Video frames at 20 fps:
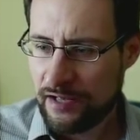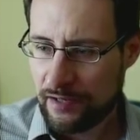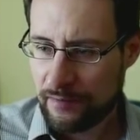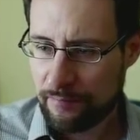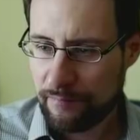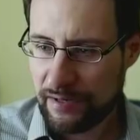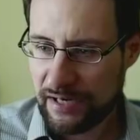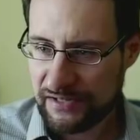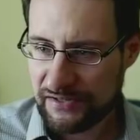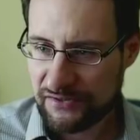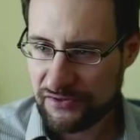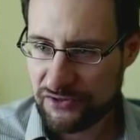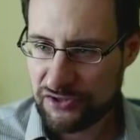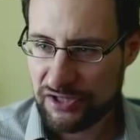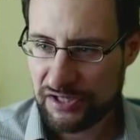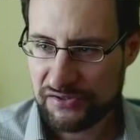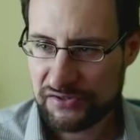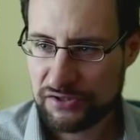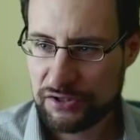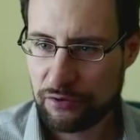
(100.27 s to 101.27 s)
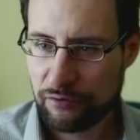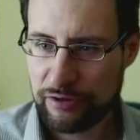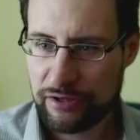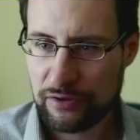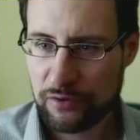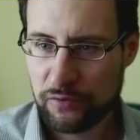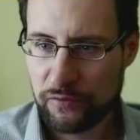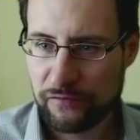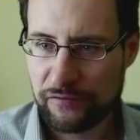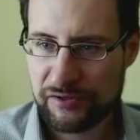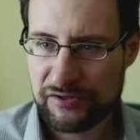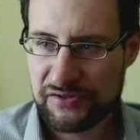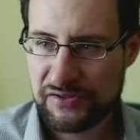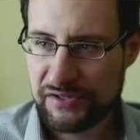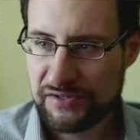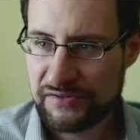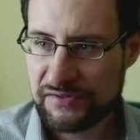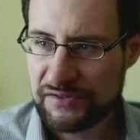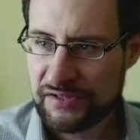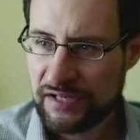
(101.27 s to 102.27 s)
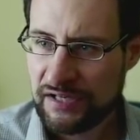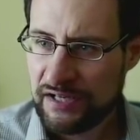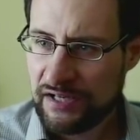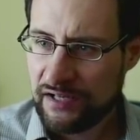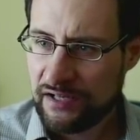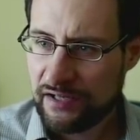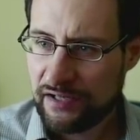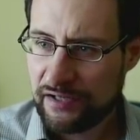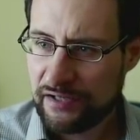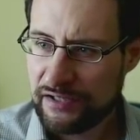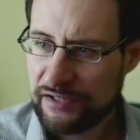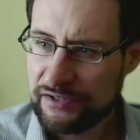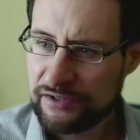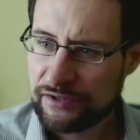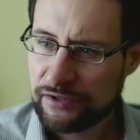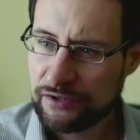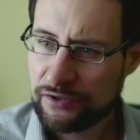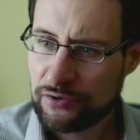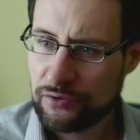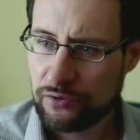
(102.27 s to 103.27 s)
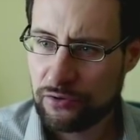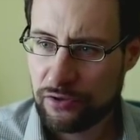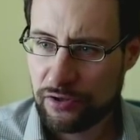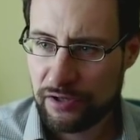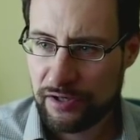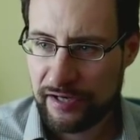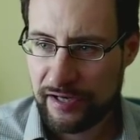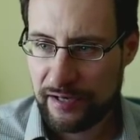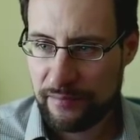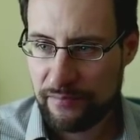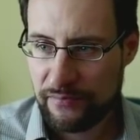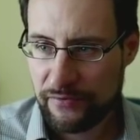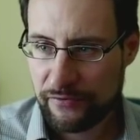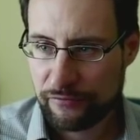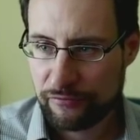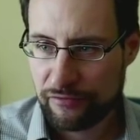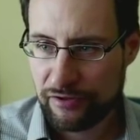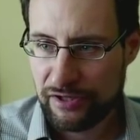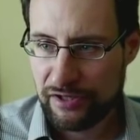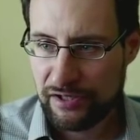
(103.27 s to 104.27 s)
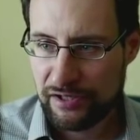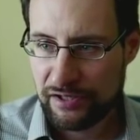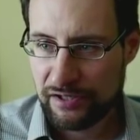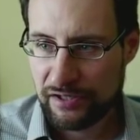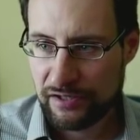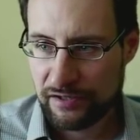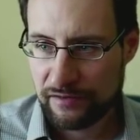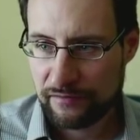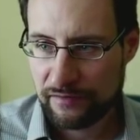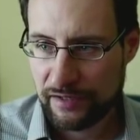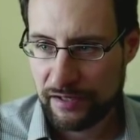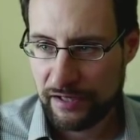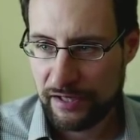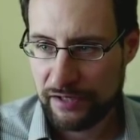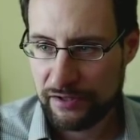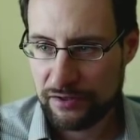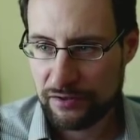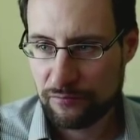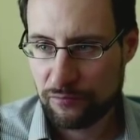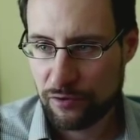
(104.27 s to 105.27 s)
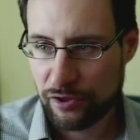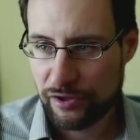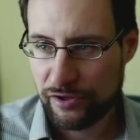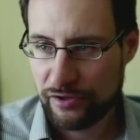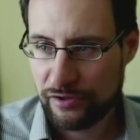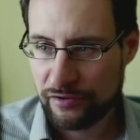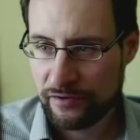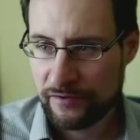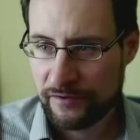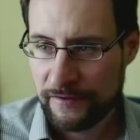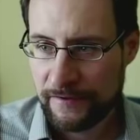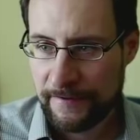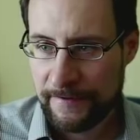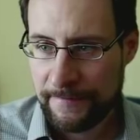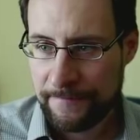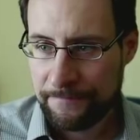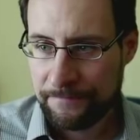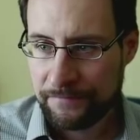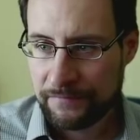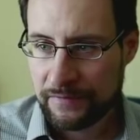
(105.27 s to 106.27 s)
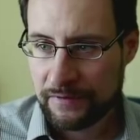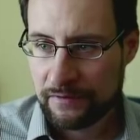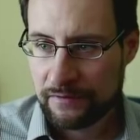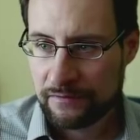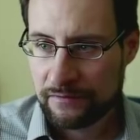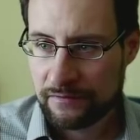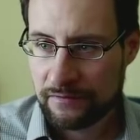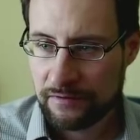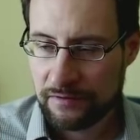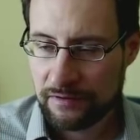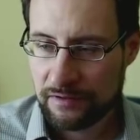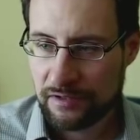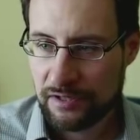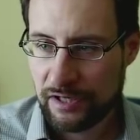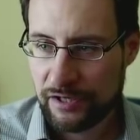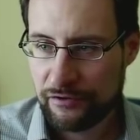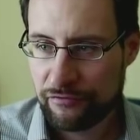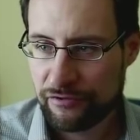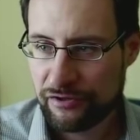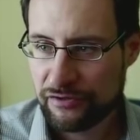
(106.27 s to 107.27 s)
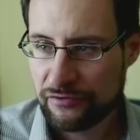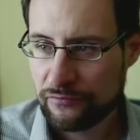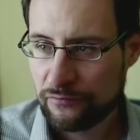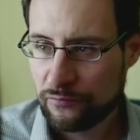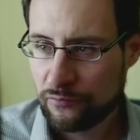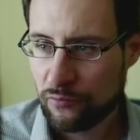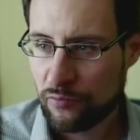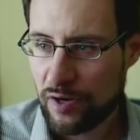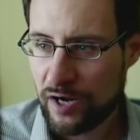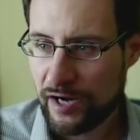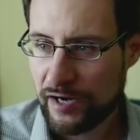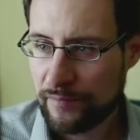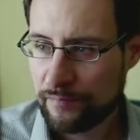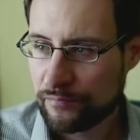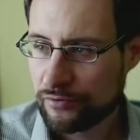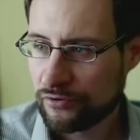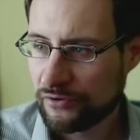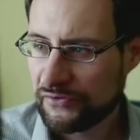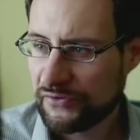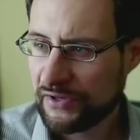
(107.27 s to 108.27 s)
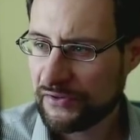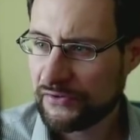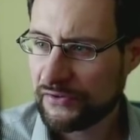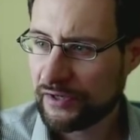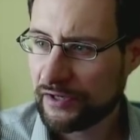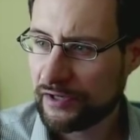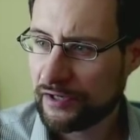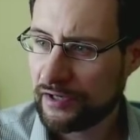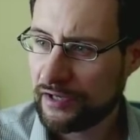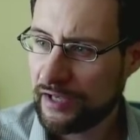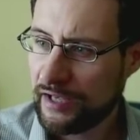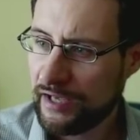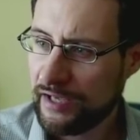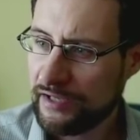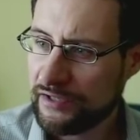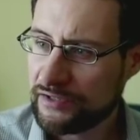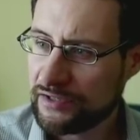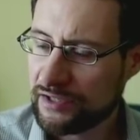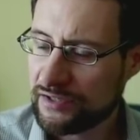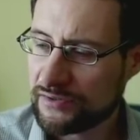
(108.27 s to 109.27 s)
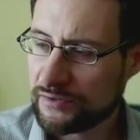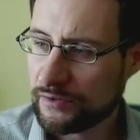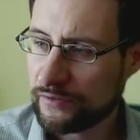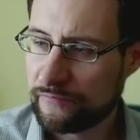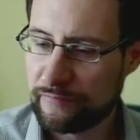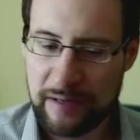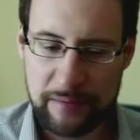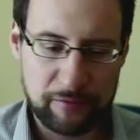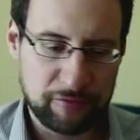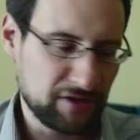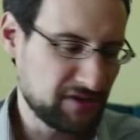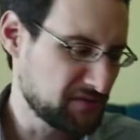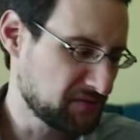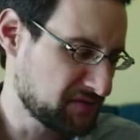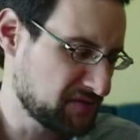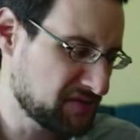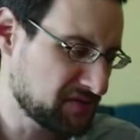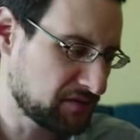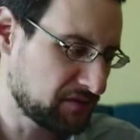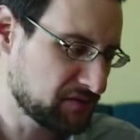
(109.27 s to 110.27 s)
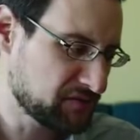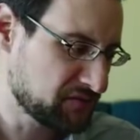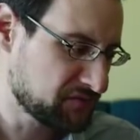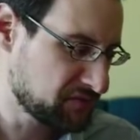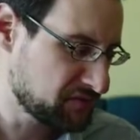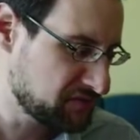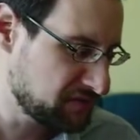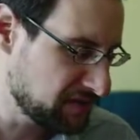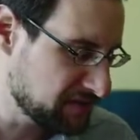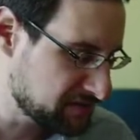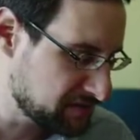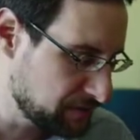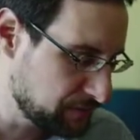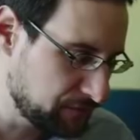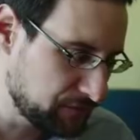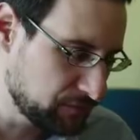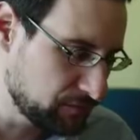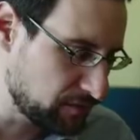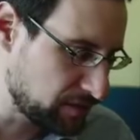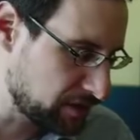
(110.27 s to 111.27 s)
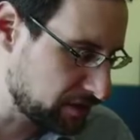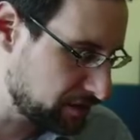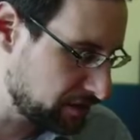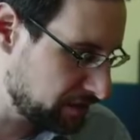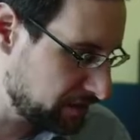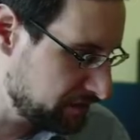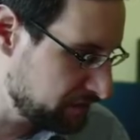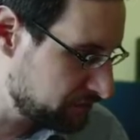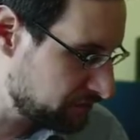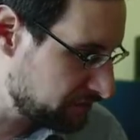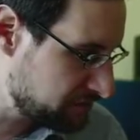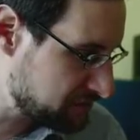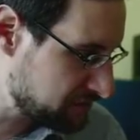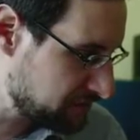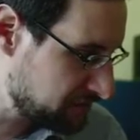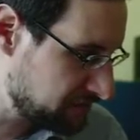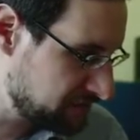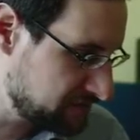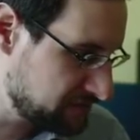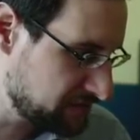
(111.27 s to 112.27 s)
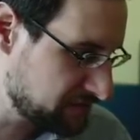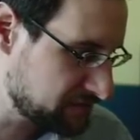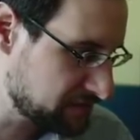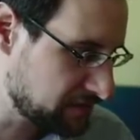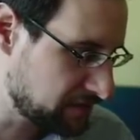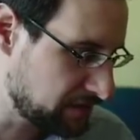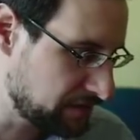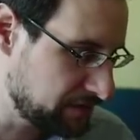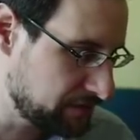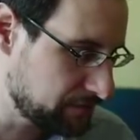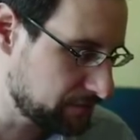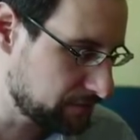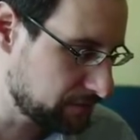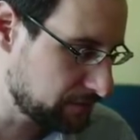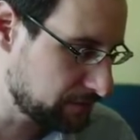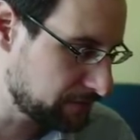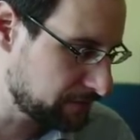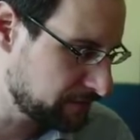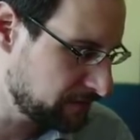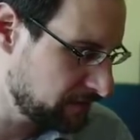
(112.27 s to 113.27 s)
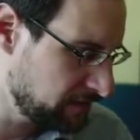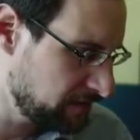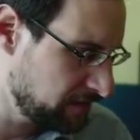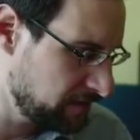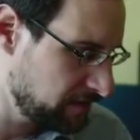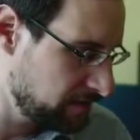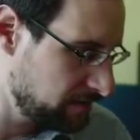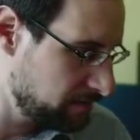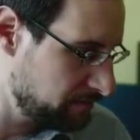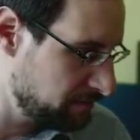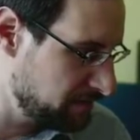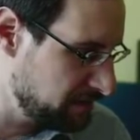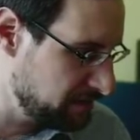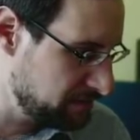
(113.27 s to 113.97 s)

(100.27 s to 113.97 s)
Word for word: but just going over this, uh, Intel Core M three eighty-one hundred Y processor, eight gigs of memory. So this also the things, if you are interested in this kind of mini